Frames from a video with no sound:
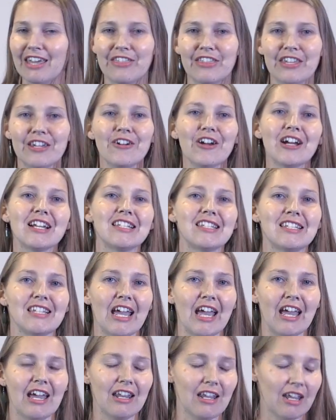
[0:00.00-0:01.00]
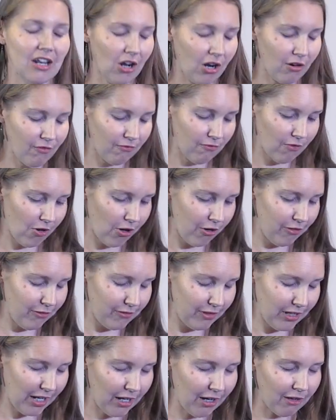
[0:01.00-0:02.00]
There I sat and I wrote
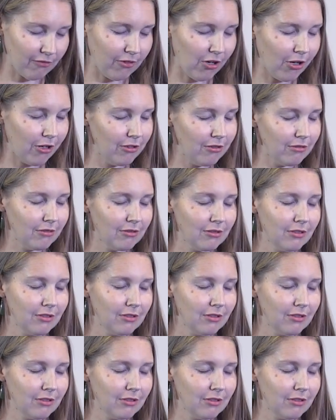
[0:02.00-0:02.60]
and I wrote,